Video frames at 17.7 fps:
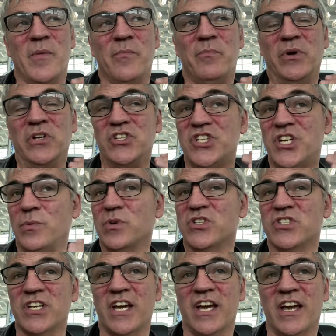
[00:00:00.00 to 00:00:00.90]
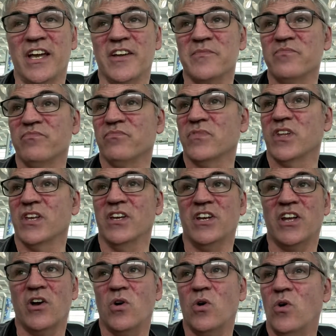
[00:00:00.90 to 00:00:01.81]
But she was saying, you
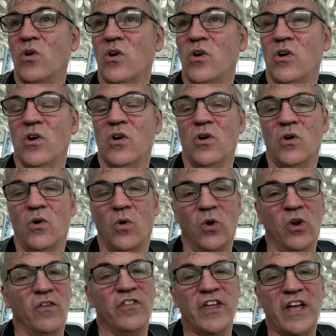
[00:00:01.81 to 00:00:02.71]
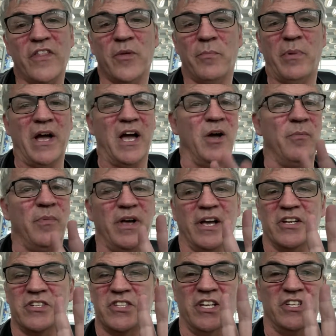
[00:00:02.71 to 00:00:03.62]
know, all of the other power
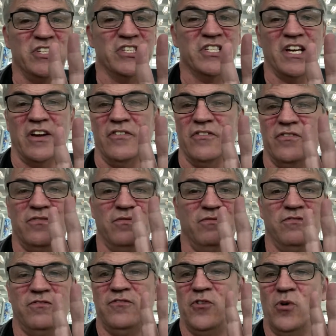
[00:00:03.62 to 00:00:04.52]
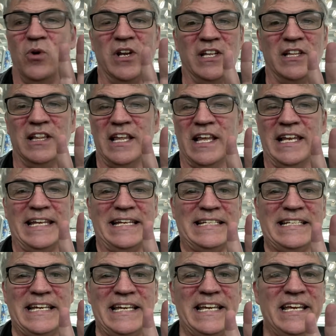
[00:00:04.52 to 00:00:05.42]
banks, they just have 4 little
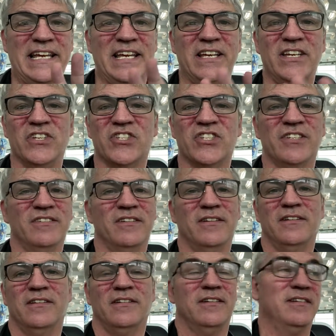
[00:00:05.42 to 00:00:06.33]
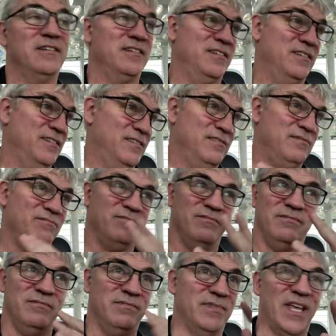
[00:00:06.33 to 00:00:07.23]
LEDs.
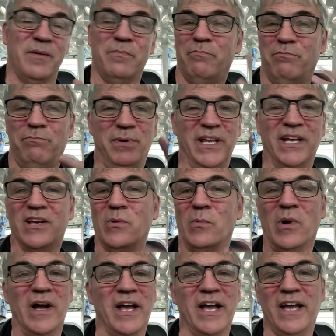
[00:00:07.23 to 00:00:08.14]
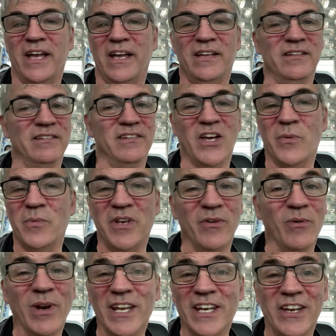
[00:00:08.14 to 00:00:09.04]
They blink away. Nobody
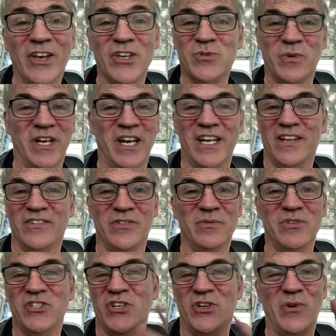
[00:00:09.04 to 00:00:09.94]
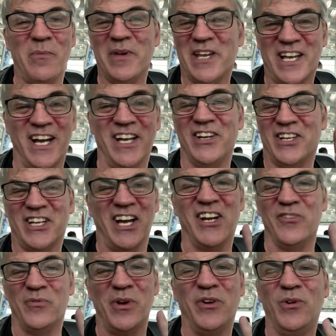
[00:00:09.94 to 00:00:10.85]
really knows what any of them do. I mean,
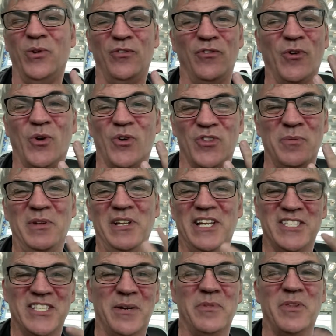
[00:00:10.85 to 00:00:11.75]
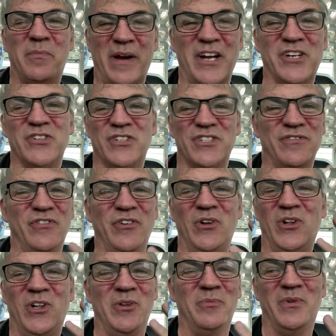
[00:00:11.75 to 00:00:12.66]
kind of when all 4 of them are lit up, the battery's
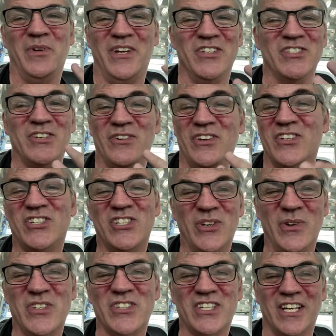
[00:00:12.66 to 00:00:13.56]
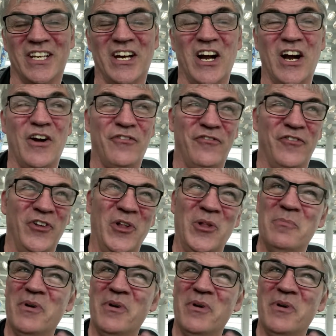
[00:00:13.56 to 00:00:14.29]
full, and when it's only 2, it's kind of half full.